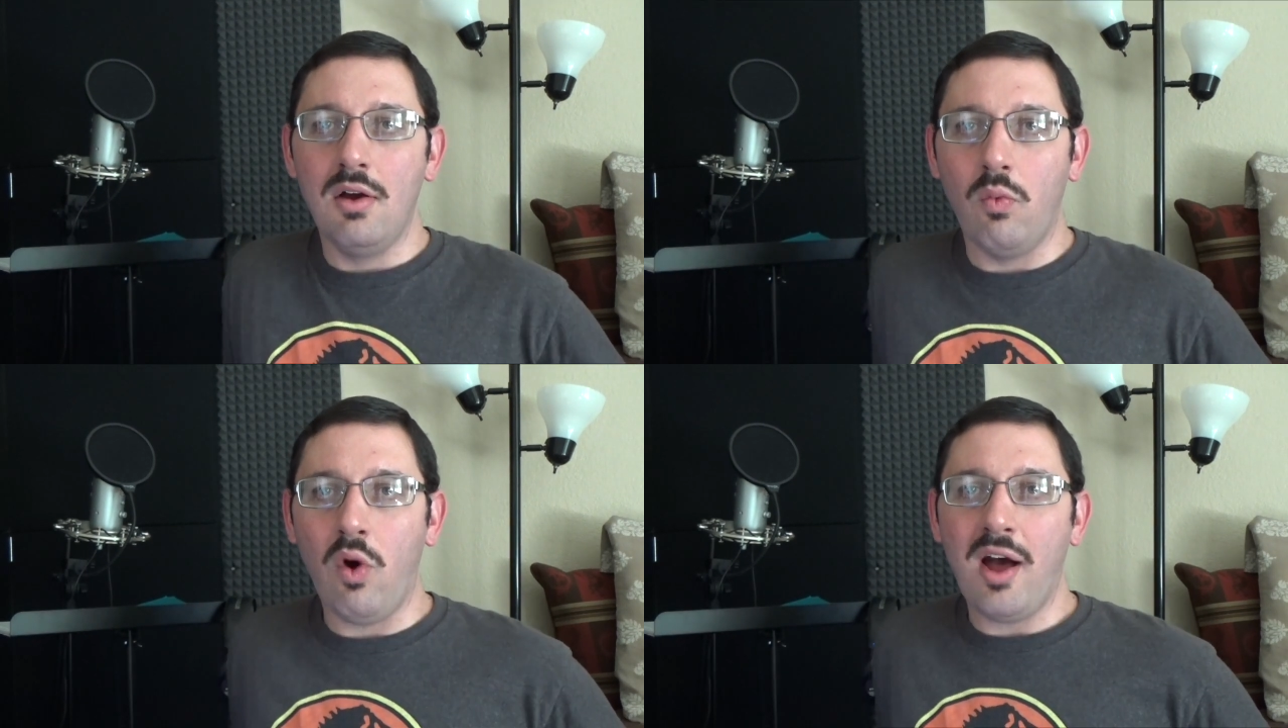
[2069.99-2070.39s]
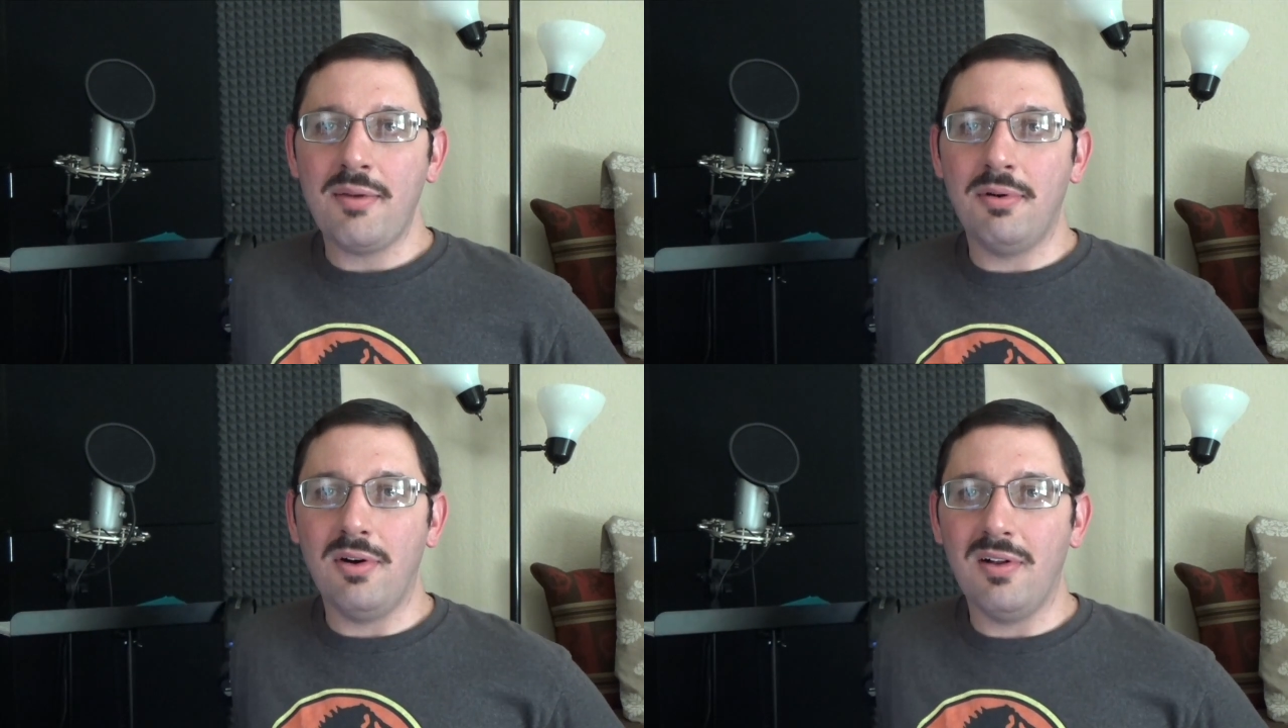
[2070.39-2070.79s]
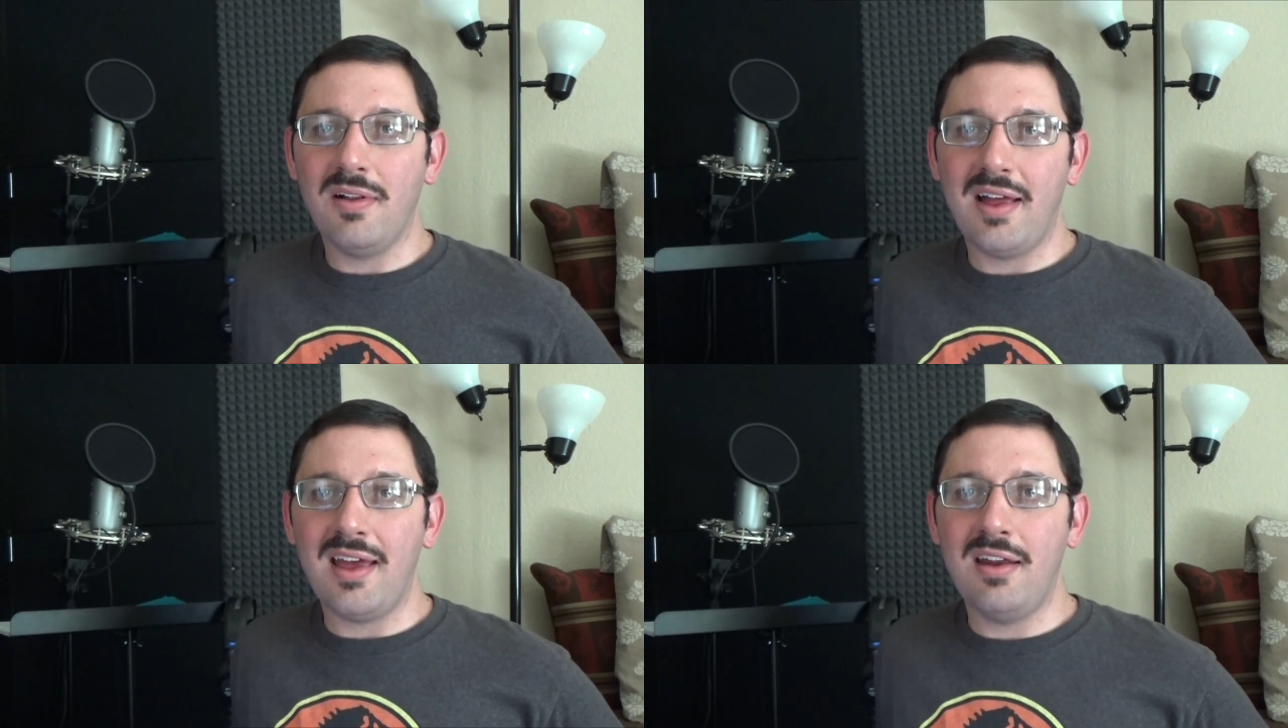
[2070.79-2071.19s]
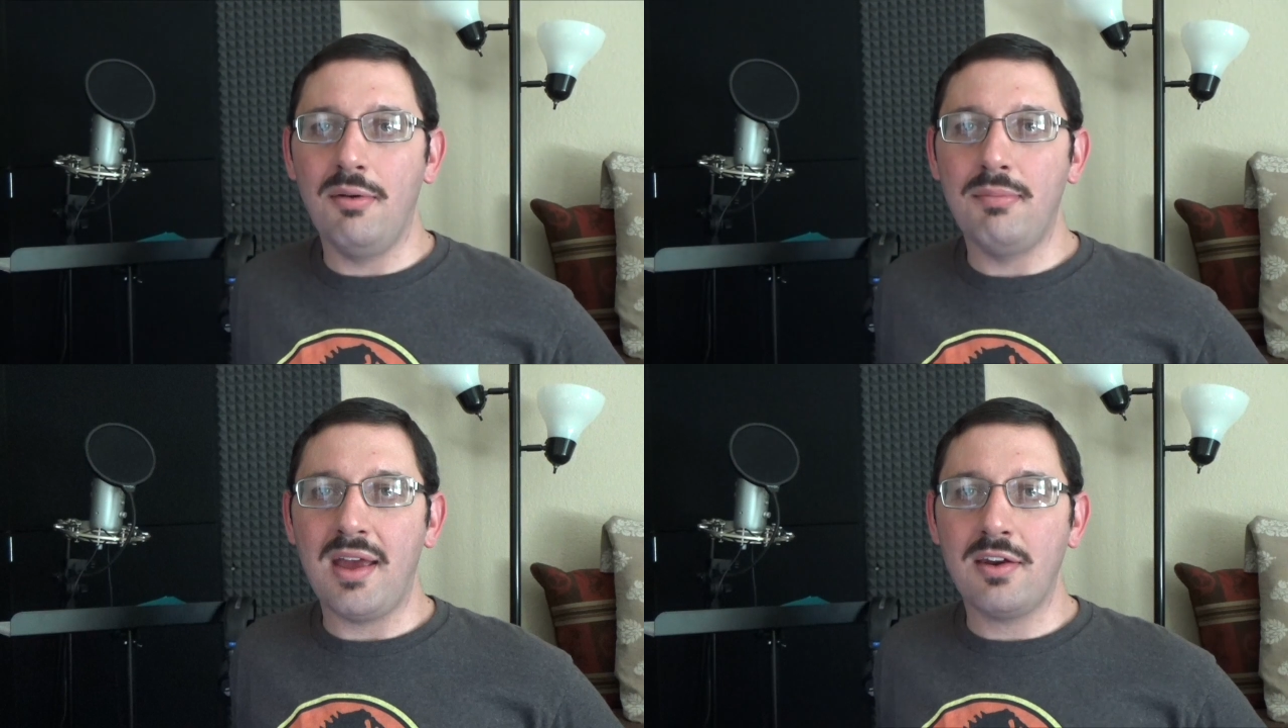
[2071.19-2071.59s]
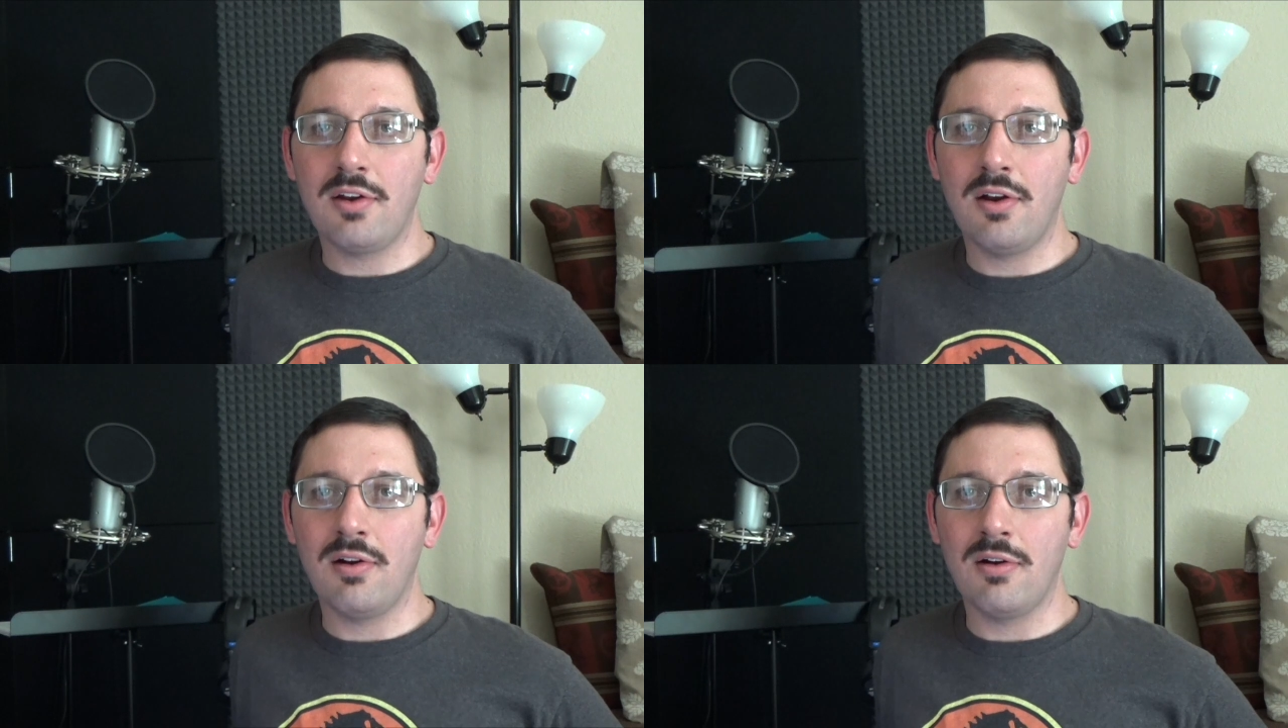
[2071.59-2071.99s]
why Paul and
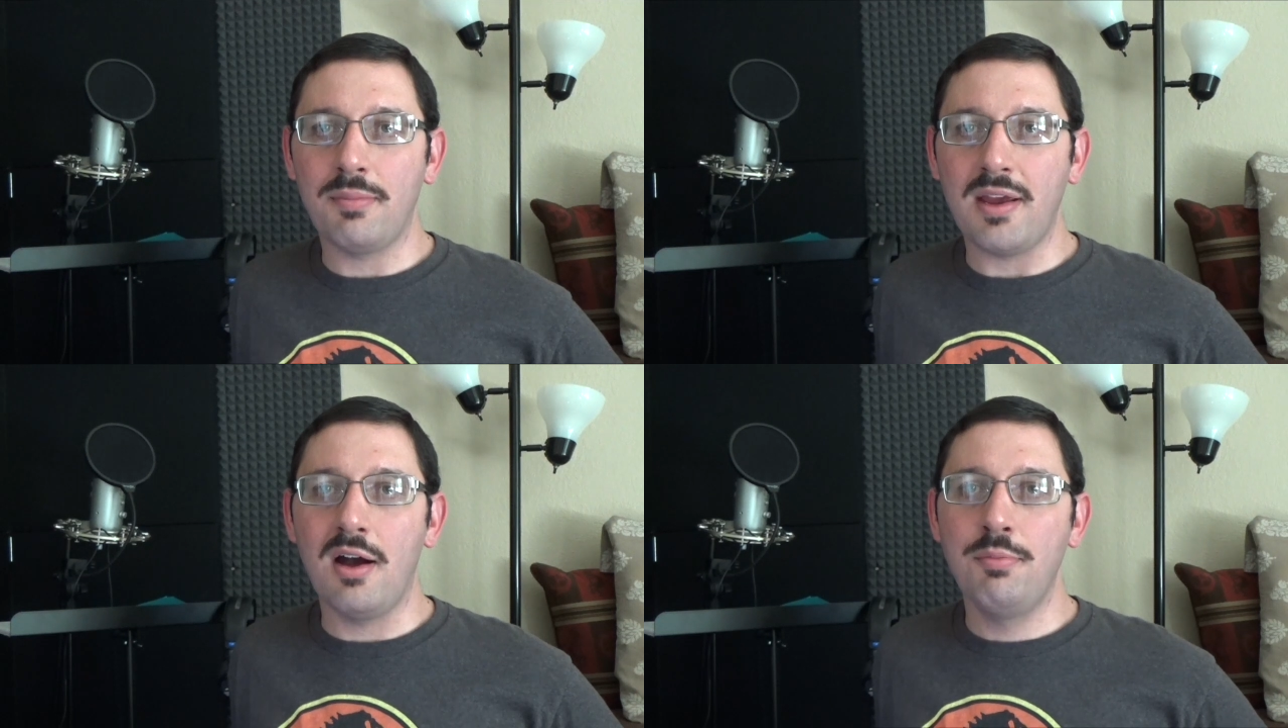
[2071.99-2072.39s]
Amanda Kirby